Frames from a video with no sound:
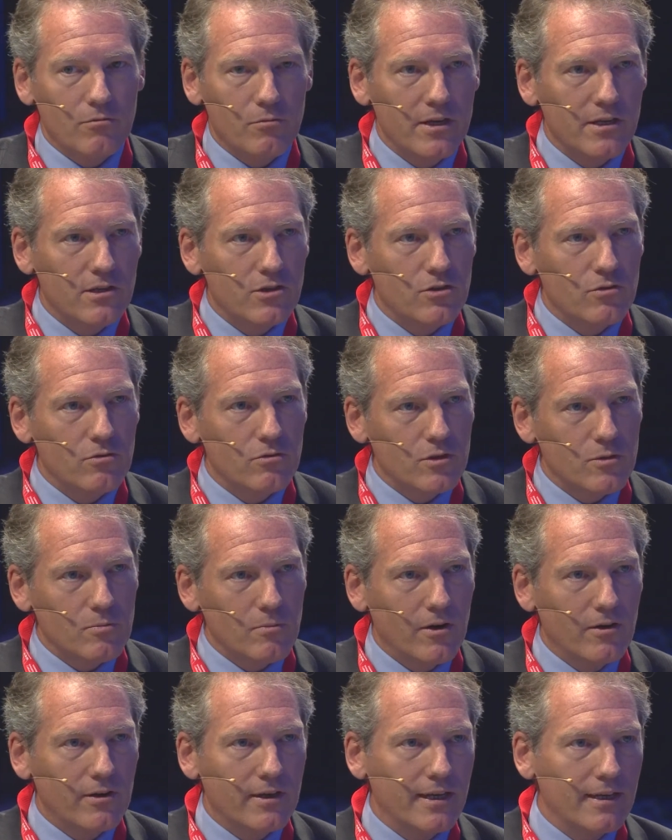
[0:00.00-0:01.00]
reinsurance
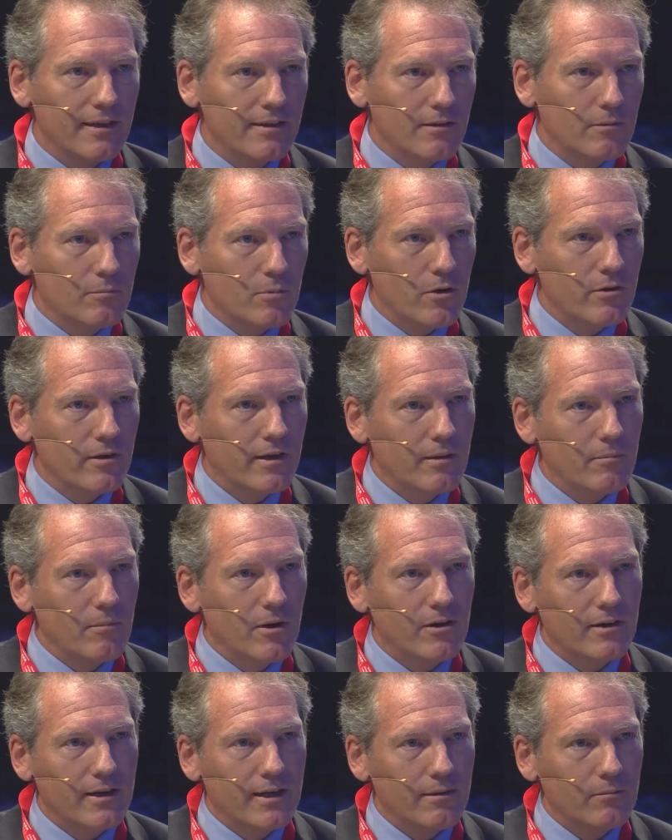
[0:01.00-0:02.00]
market, the broking
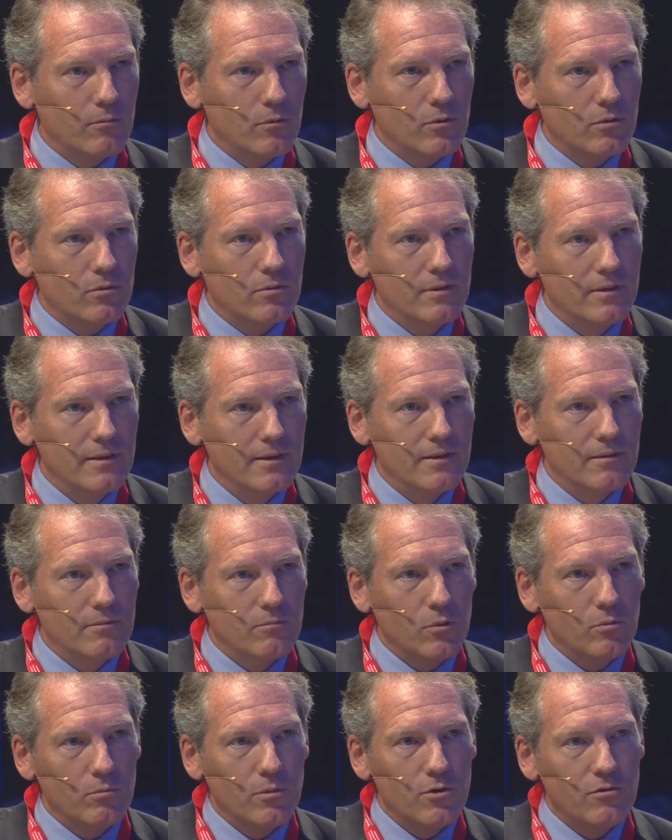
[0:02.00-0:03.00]
market
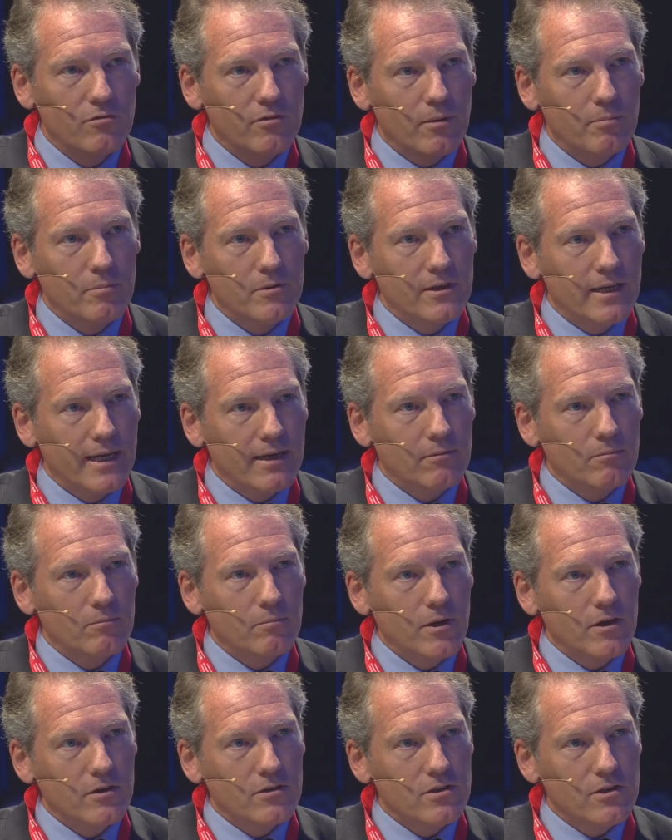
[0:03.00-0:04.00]
will move up and down
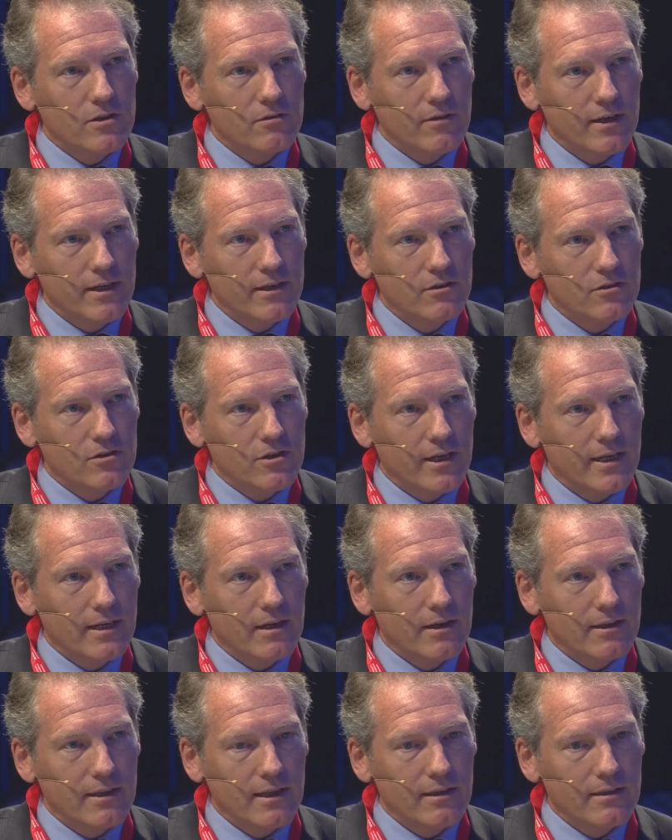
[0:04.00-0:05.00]
parts of the value chain.
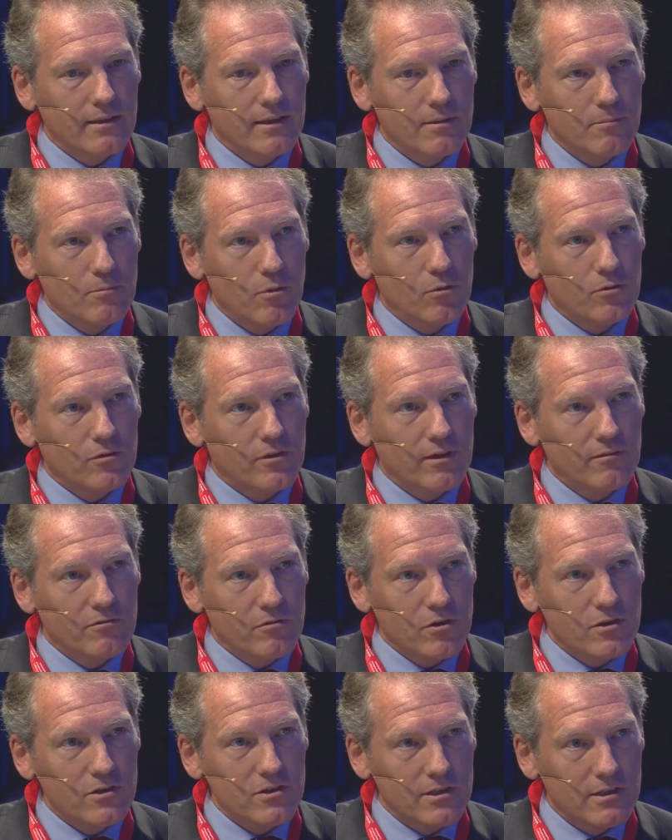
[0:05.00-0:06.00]
I think the important thing
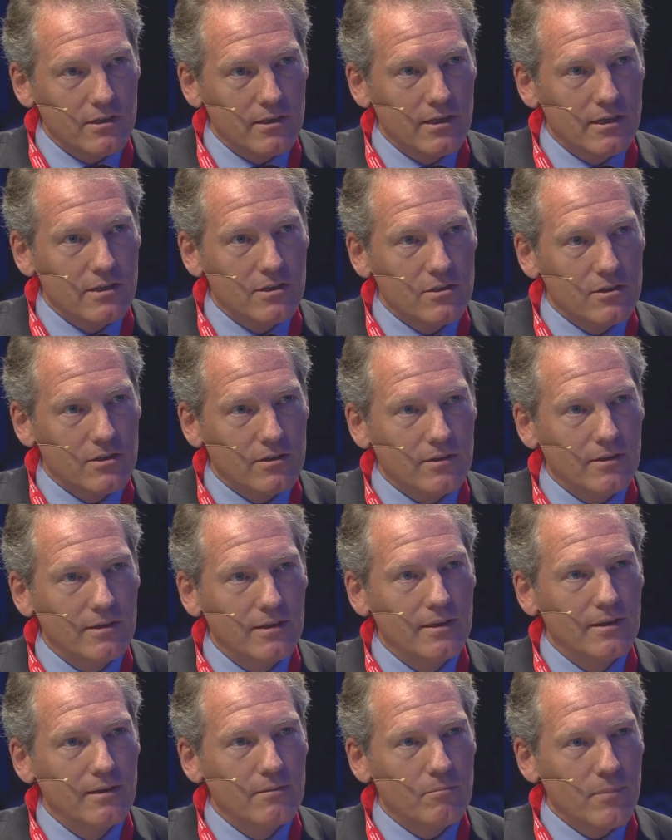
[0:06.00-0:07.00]
for us is to
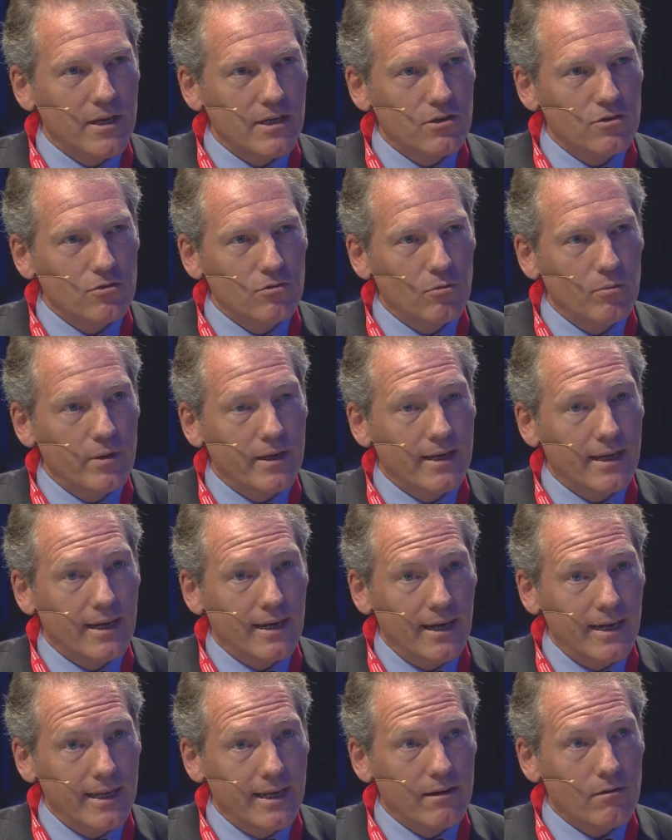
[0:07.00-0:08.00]
make sure we're
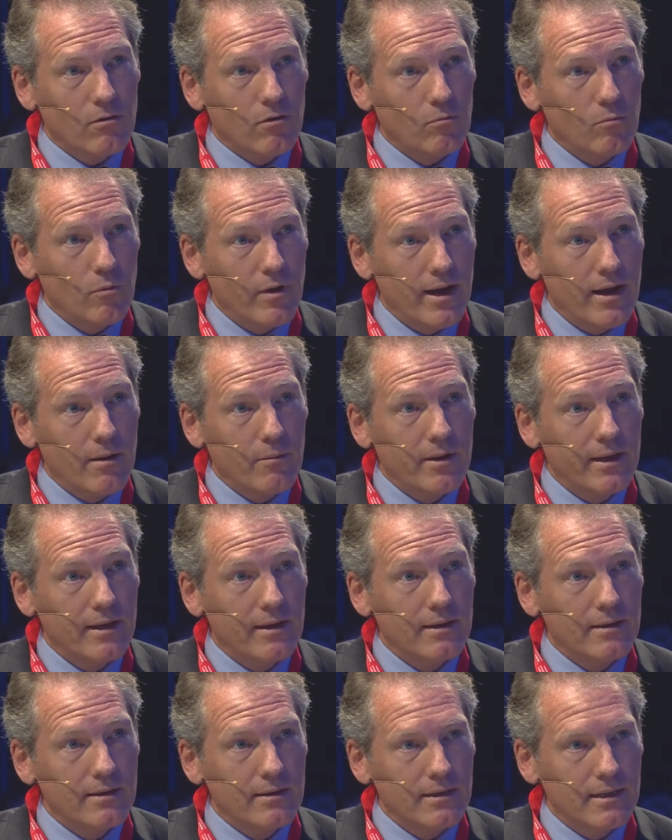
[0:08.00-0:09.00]
clear on
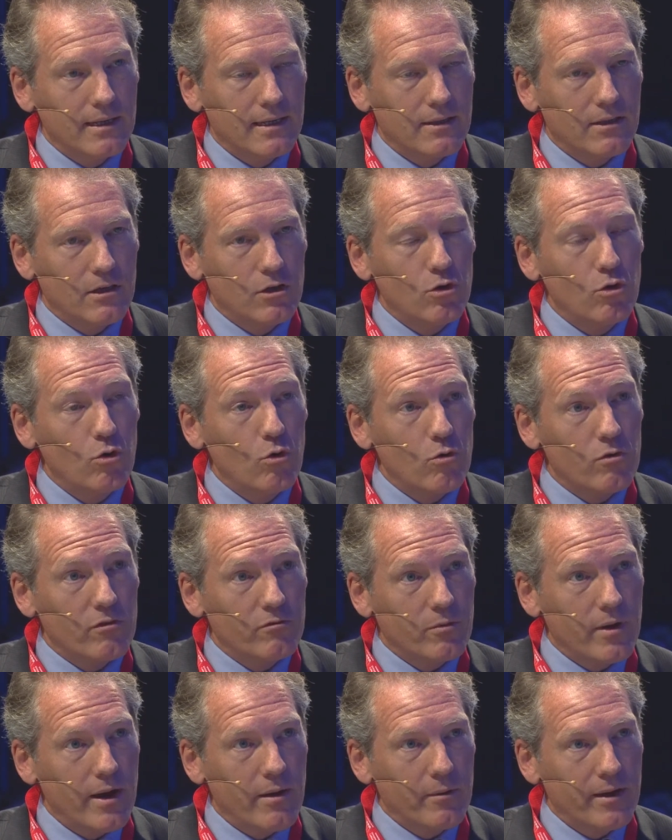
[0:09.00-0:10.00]
at the core
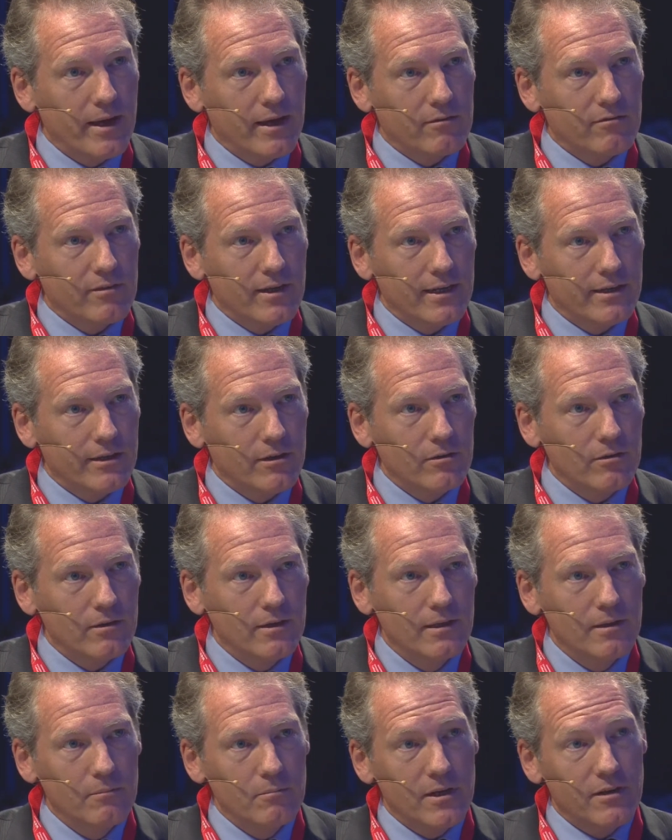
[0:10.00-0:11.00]
of where we add value.
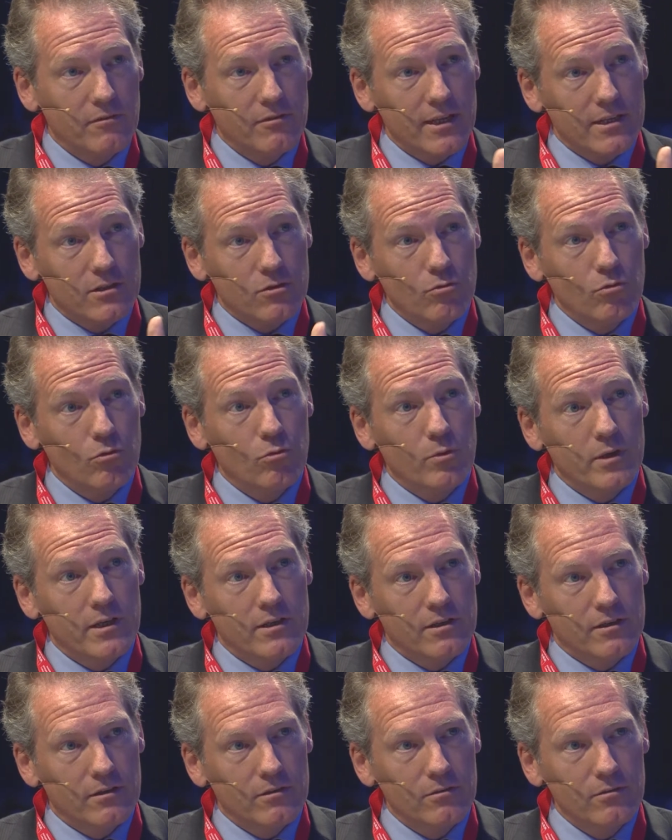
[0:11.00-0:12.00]
But if that's all we
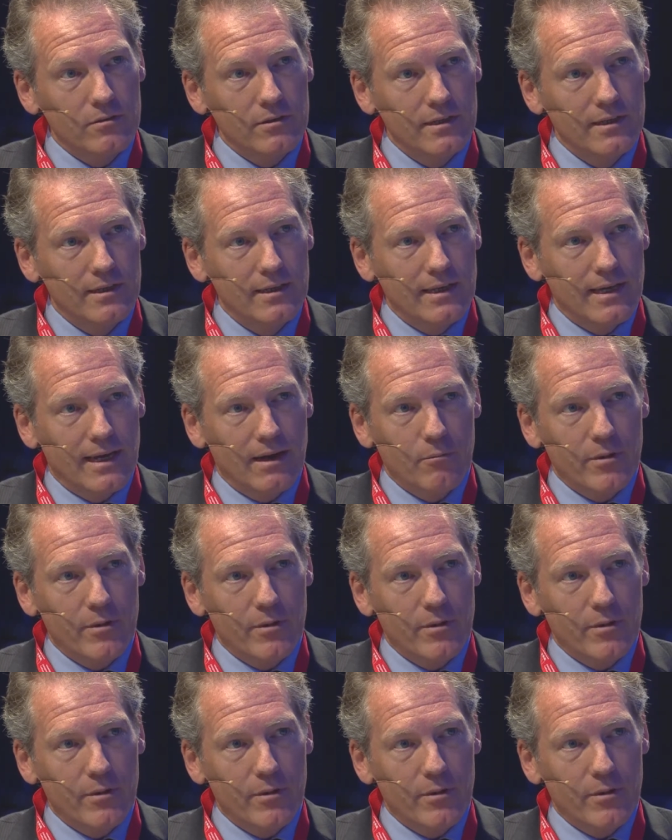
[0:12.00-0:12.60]
do, and